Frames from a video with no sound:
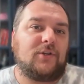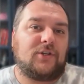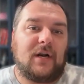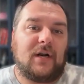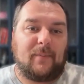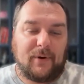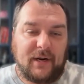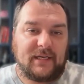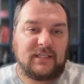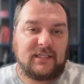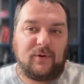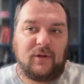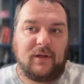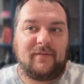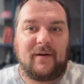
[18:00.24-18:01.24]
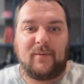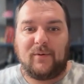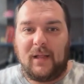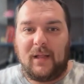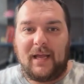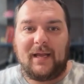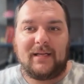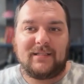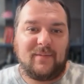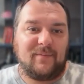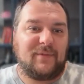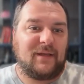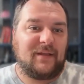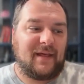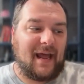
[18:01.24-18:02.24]
are not predictable. If I'm relying on
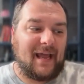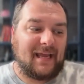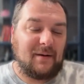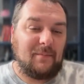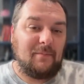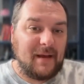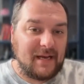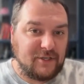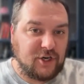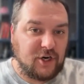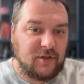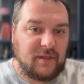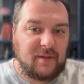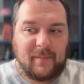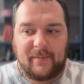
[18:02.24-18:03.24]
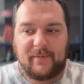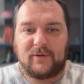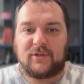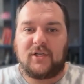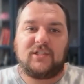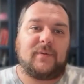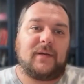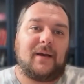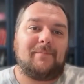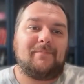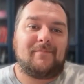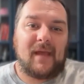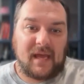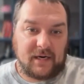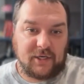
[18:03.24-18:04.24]
something that I can measure, then my results
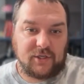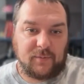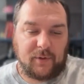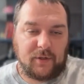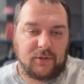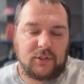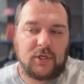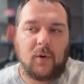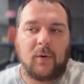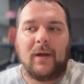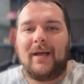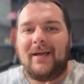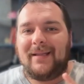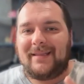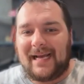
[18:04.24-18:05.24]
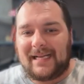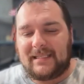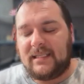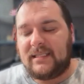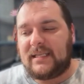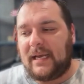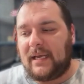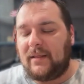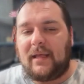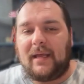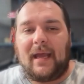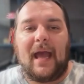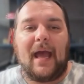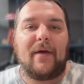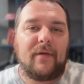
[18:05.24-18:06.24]
become manageable. So that's the second
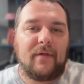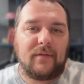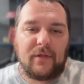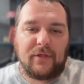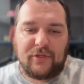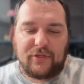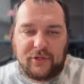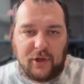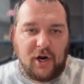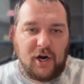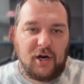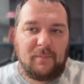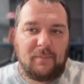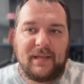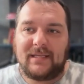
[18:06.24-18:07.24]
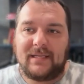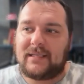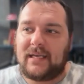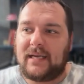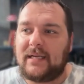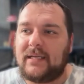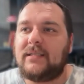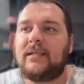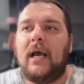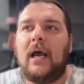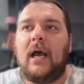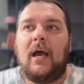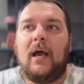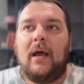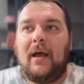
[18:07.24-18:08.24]
thing. And then the third piece is
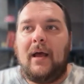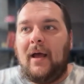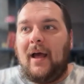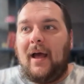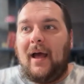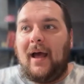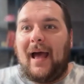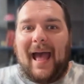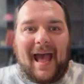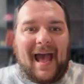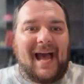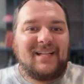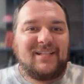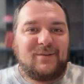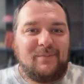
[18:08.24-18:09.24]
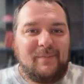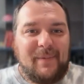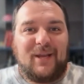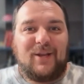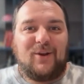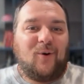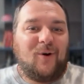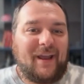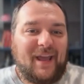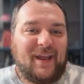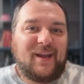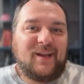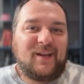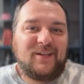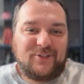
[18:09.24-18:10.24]
ads make your
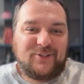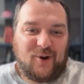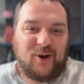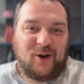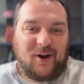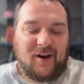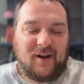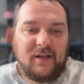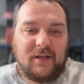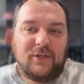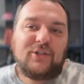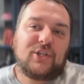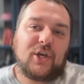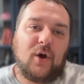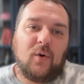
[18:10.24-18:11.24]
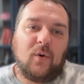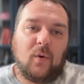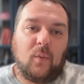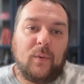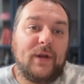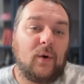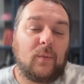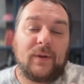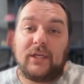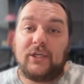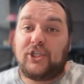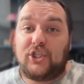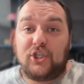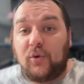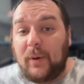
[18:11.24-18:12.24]
organic stronger. So we don't really
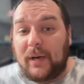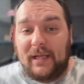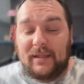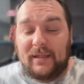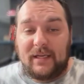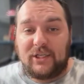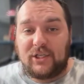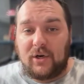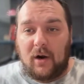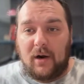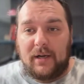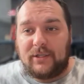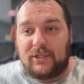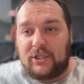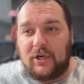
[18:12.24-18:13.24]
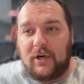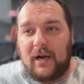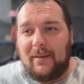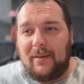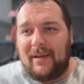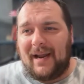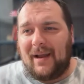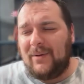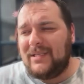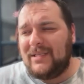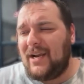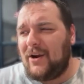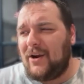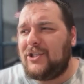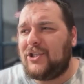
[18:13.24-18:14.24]
do anything to grow our Instagram. And I would
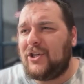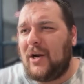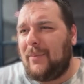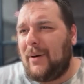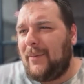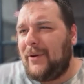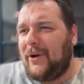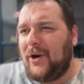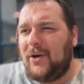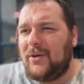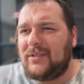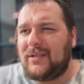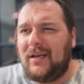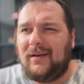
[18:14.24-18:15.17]
say our Instagram probably grows,